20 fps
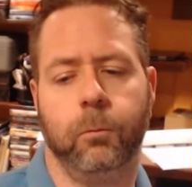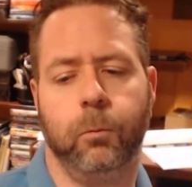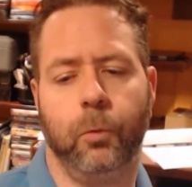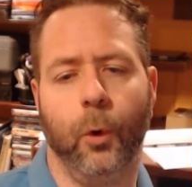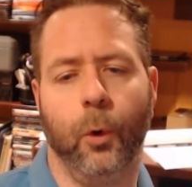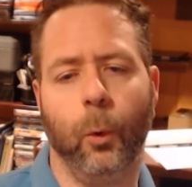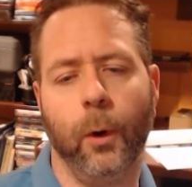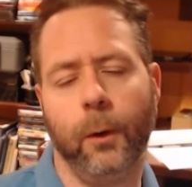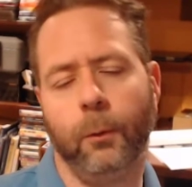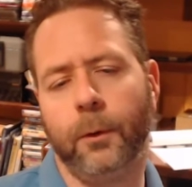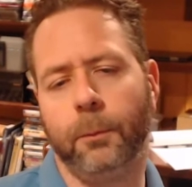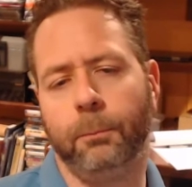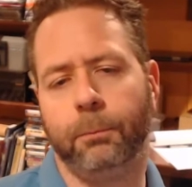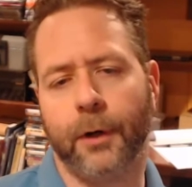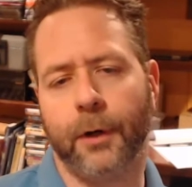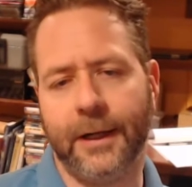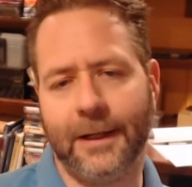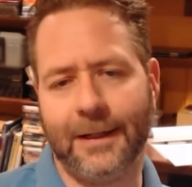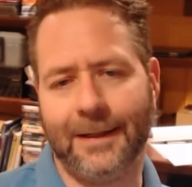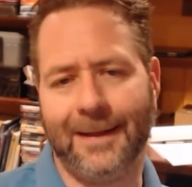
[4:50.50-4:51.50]
The way we
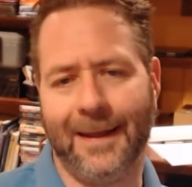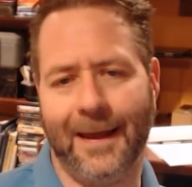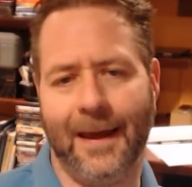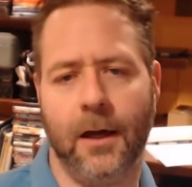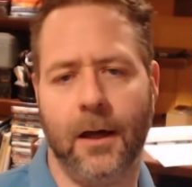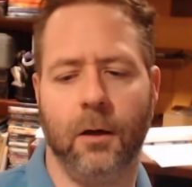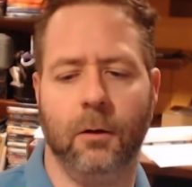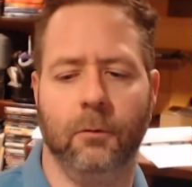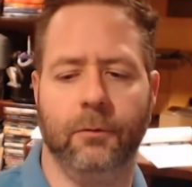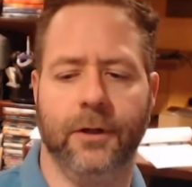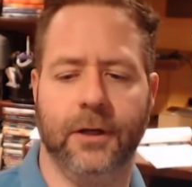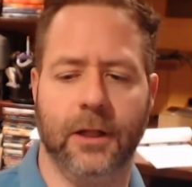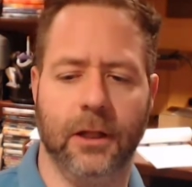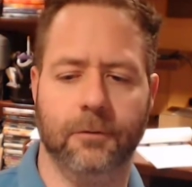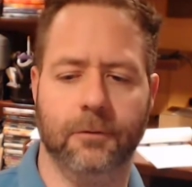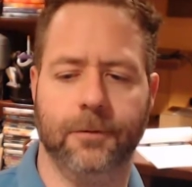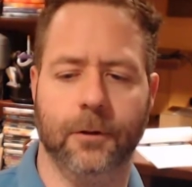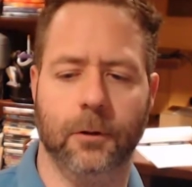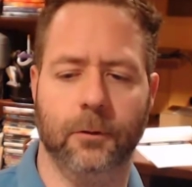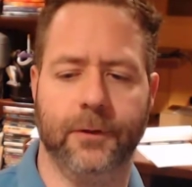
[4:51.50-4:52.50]
break down the data
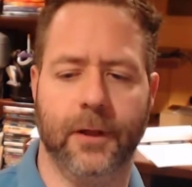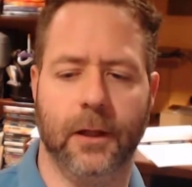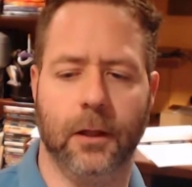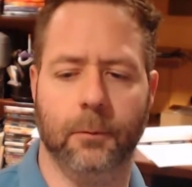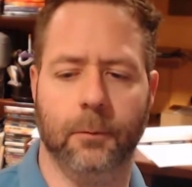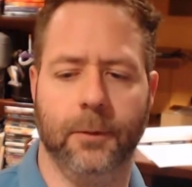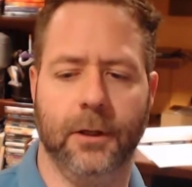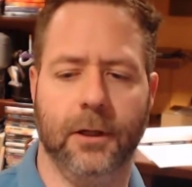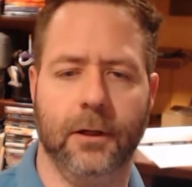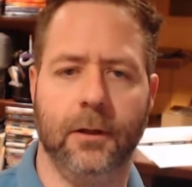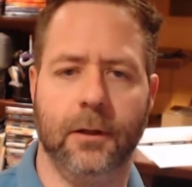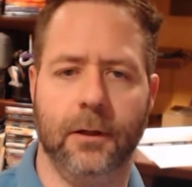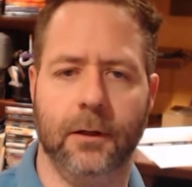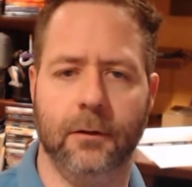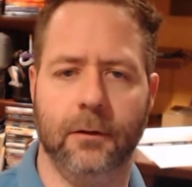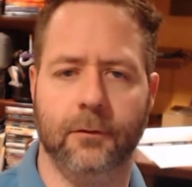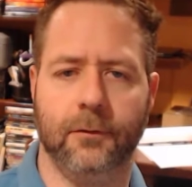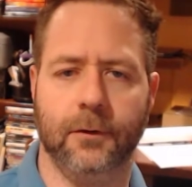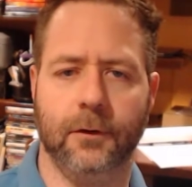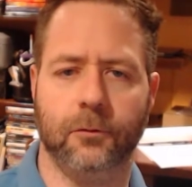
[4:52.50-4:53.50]
flows element
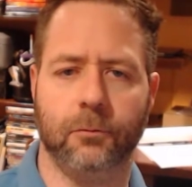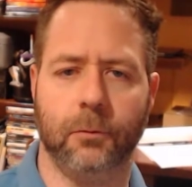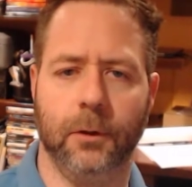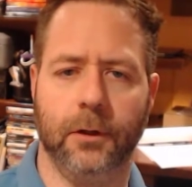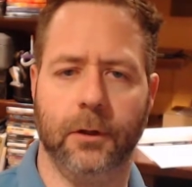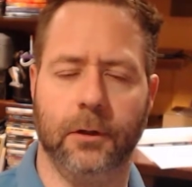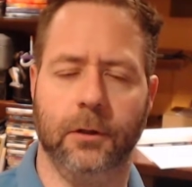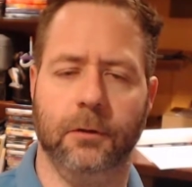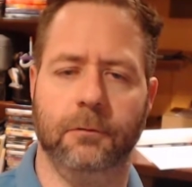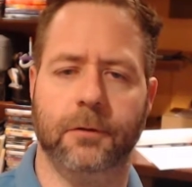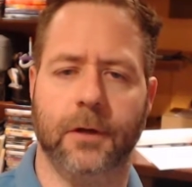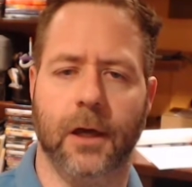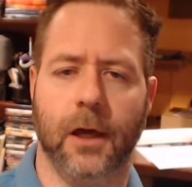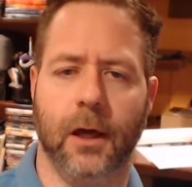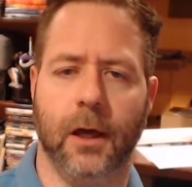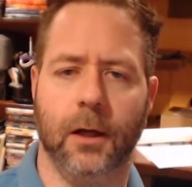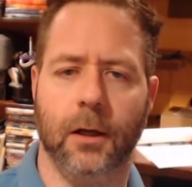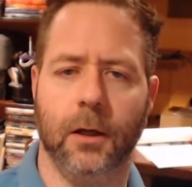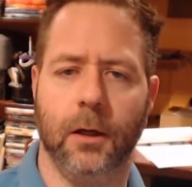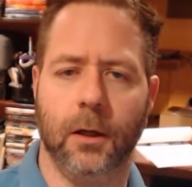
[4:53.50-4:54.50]
is really, you've
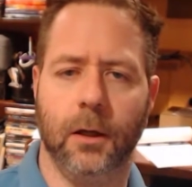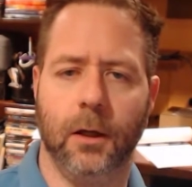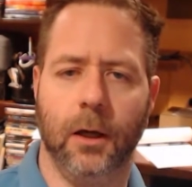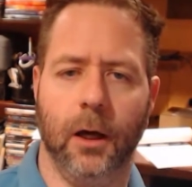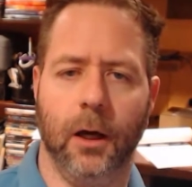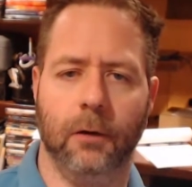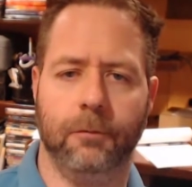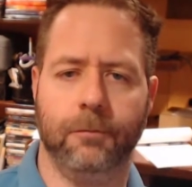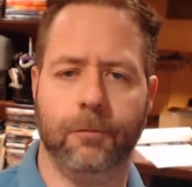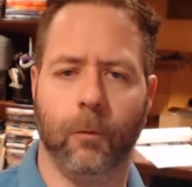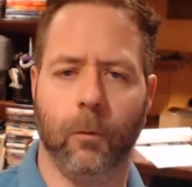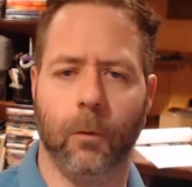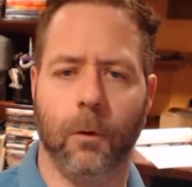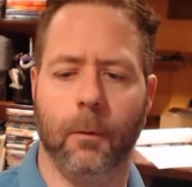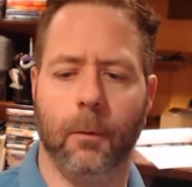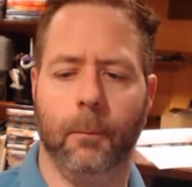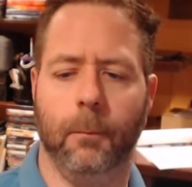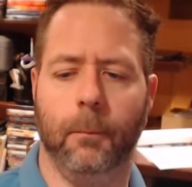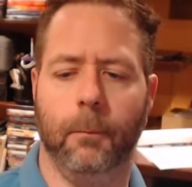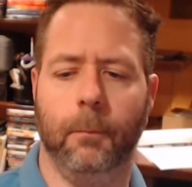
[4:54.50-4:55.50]
got
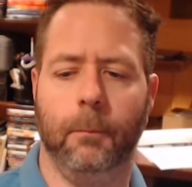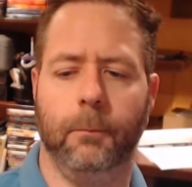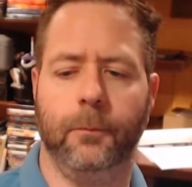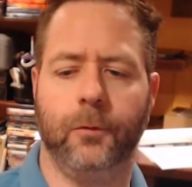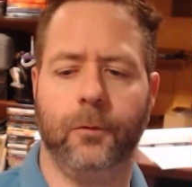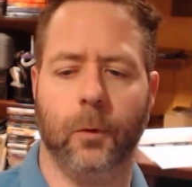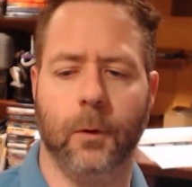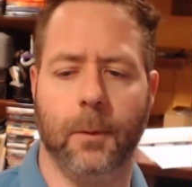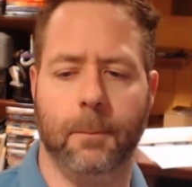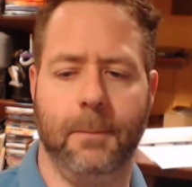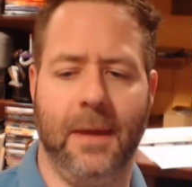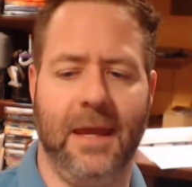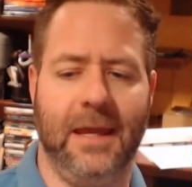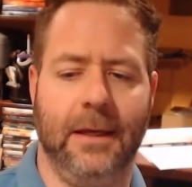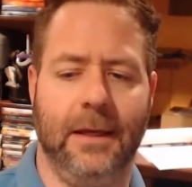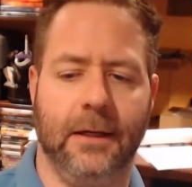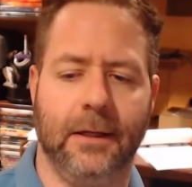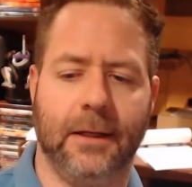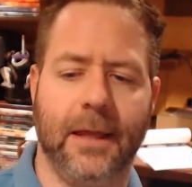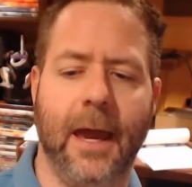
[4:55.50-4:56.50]
4 sort of
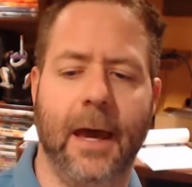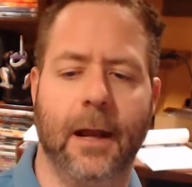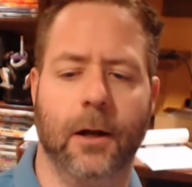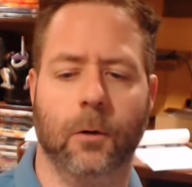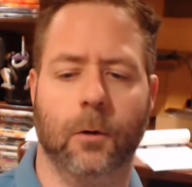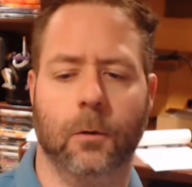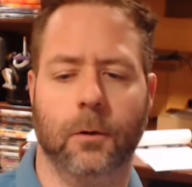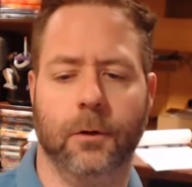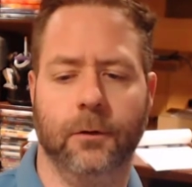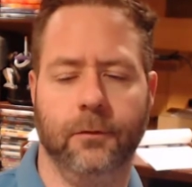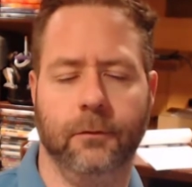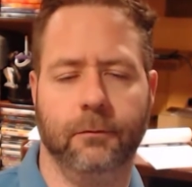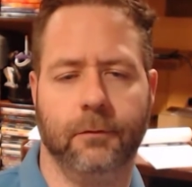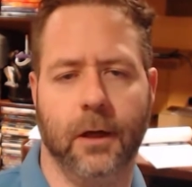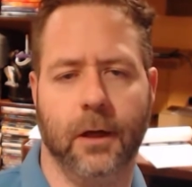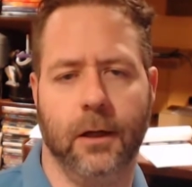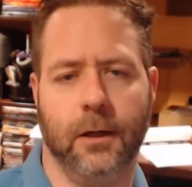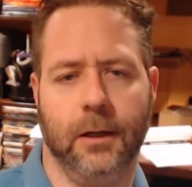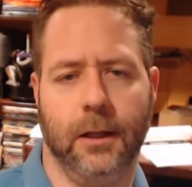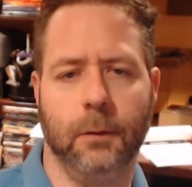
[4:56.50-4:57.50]
main categories. You've
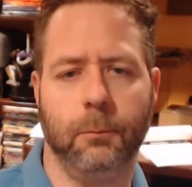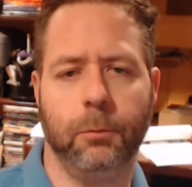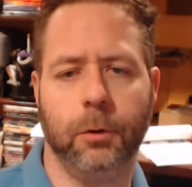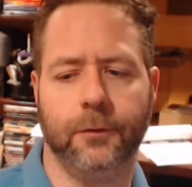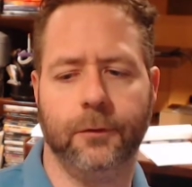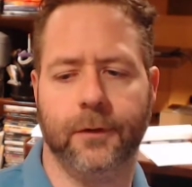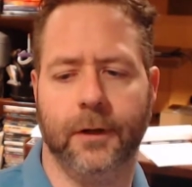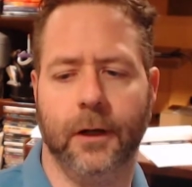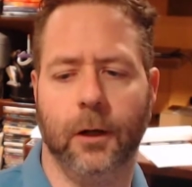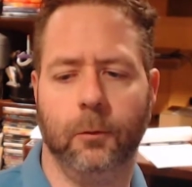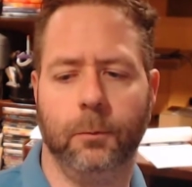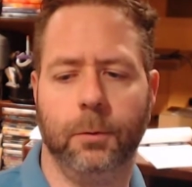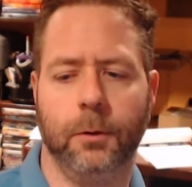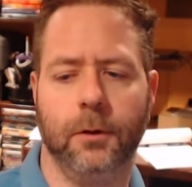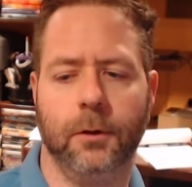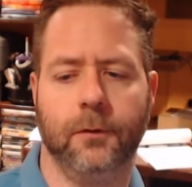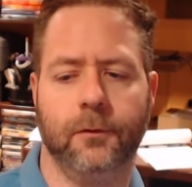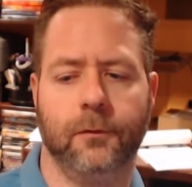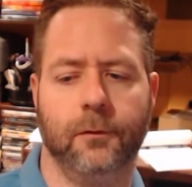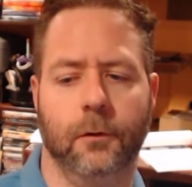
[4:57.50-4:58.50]
got inputs and
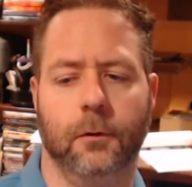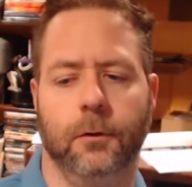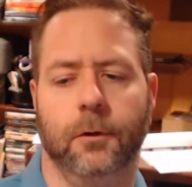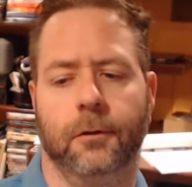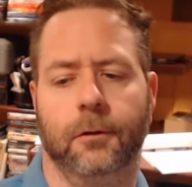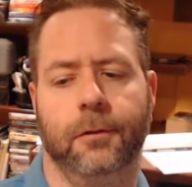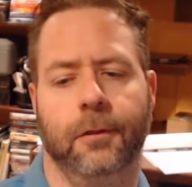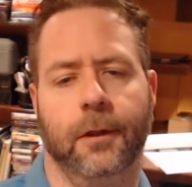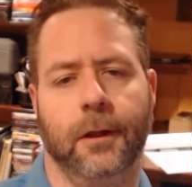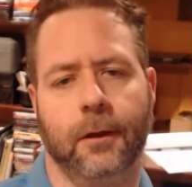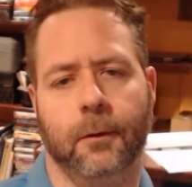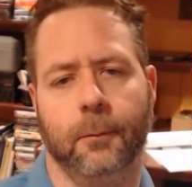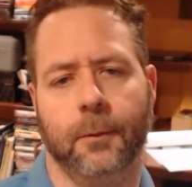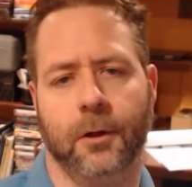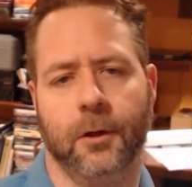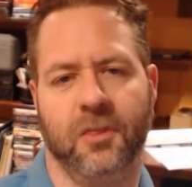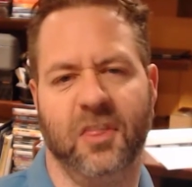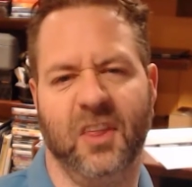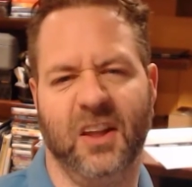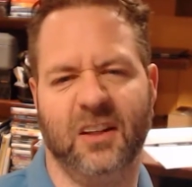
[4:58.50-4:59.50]
outputs. So you think
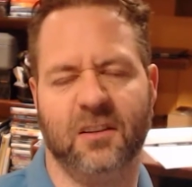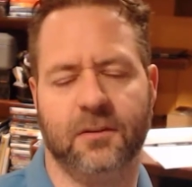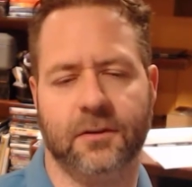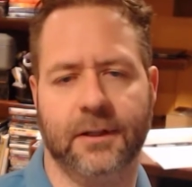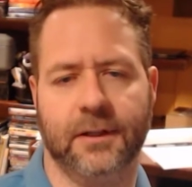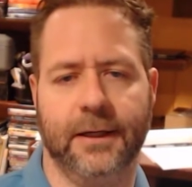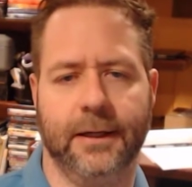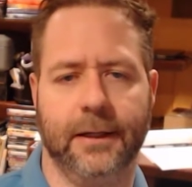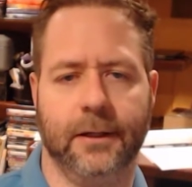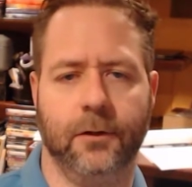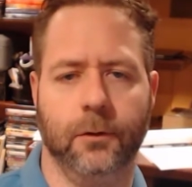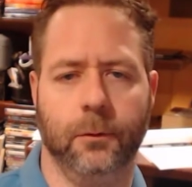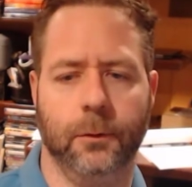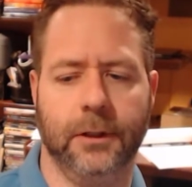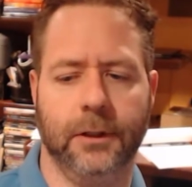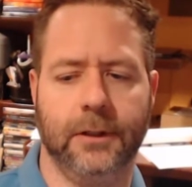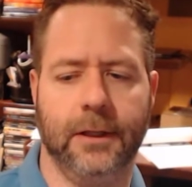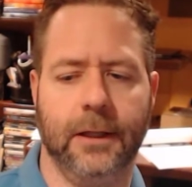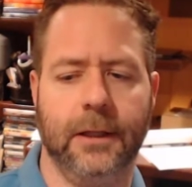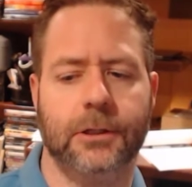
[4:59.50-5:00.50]
about things like
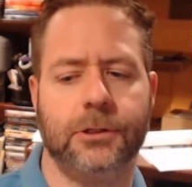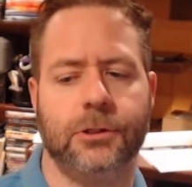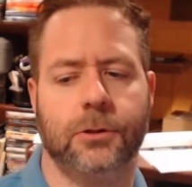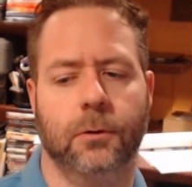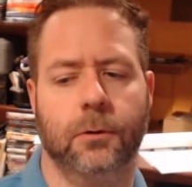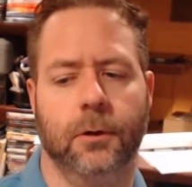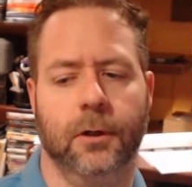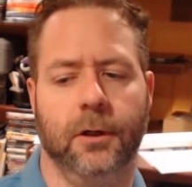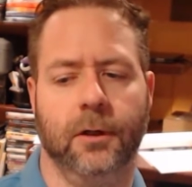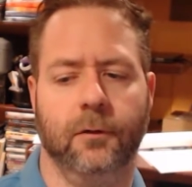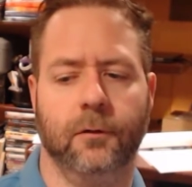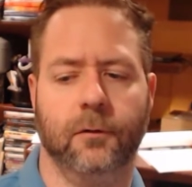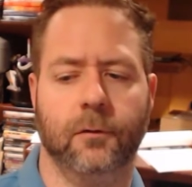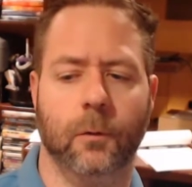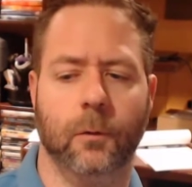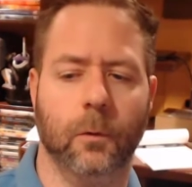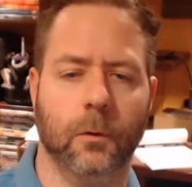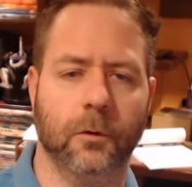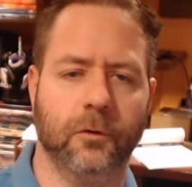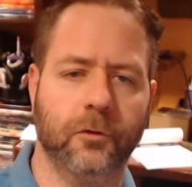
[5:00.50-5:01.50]
doing data joins
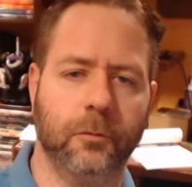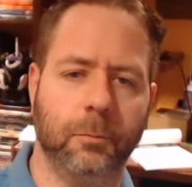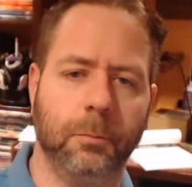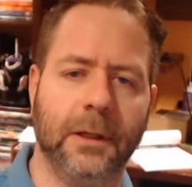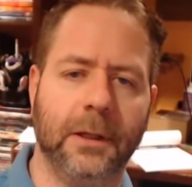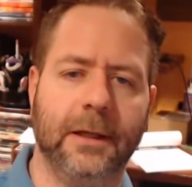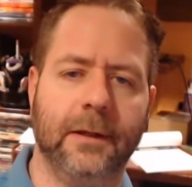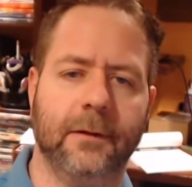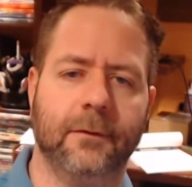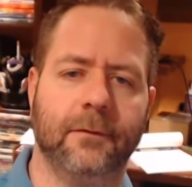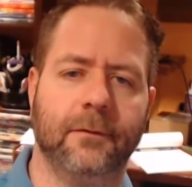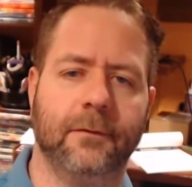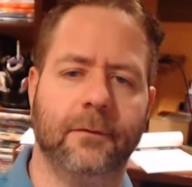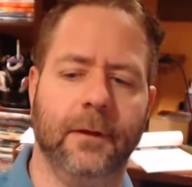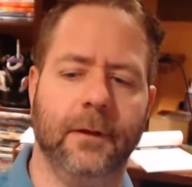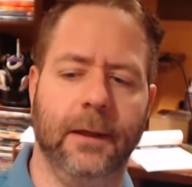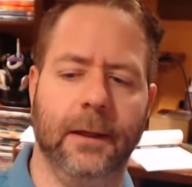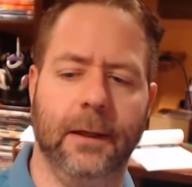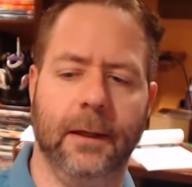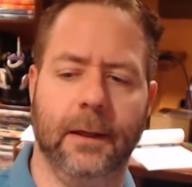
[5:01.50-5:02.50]
or splits
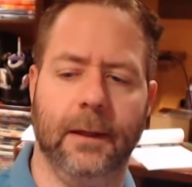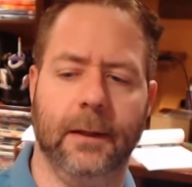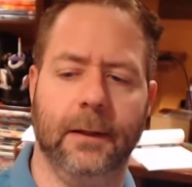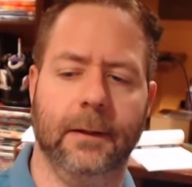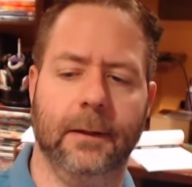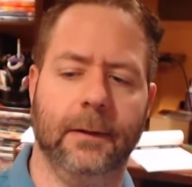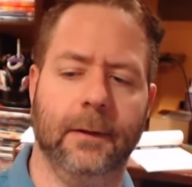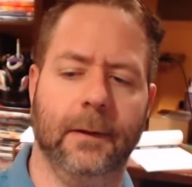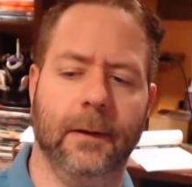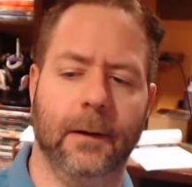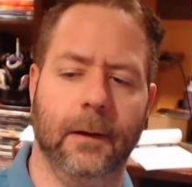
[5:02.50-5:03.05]
and